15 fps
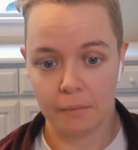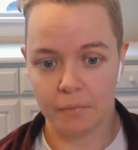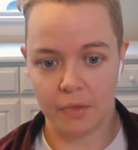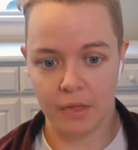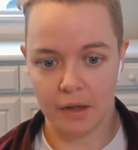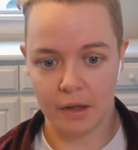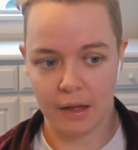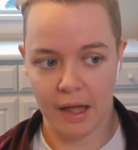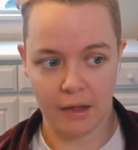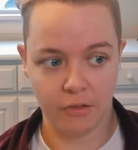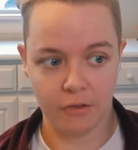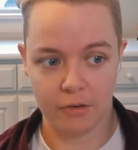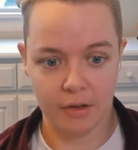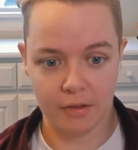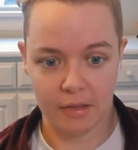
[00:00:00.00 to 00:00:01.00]
the
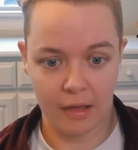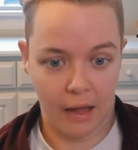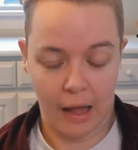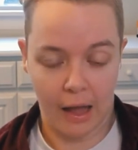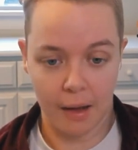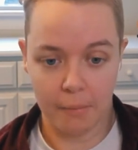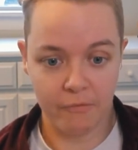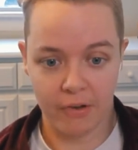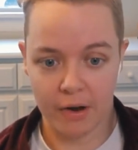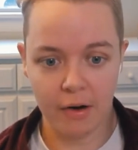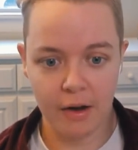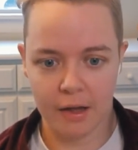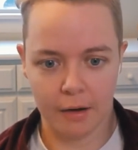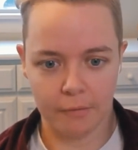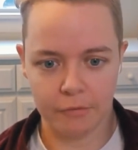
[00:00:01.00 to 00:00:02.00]
answer is like I'm
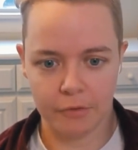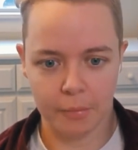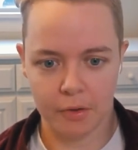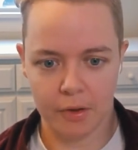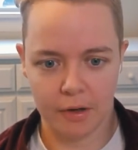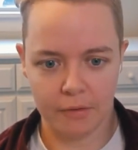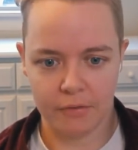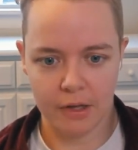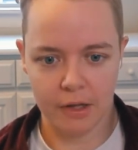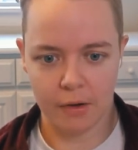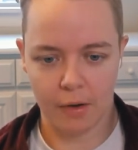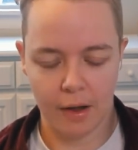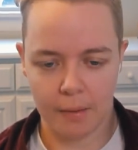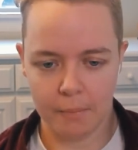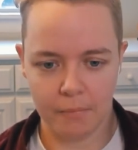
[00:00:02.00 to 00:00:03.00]
very comfortable on video.
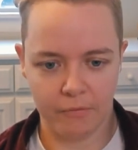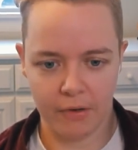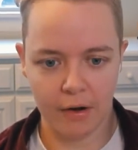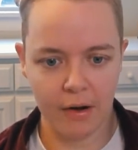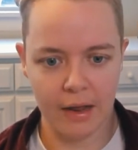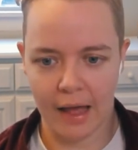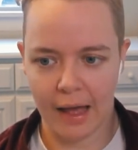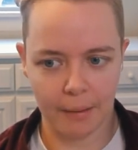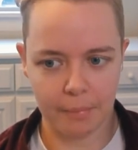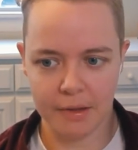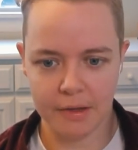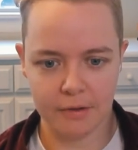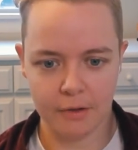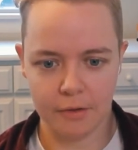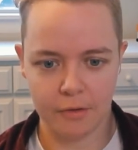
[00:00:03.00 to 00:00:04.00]
I'm very happy
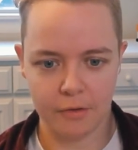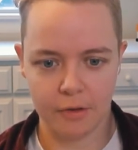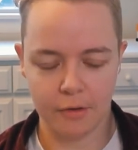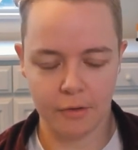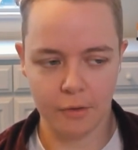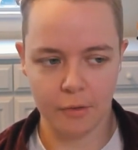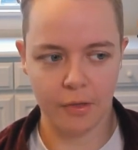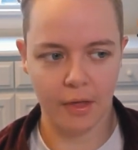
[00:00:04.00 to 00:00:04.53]
to to do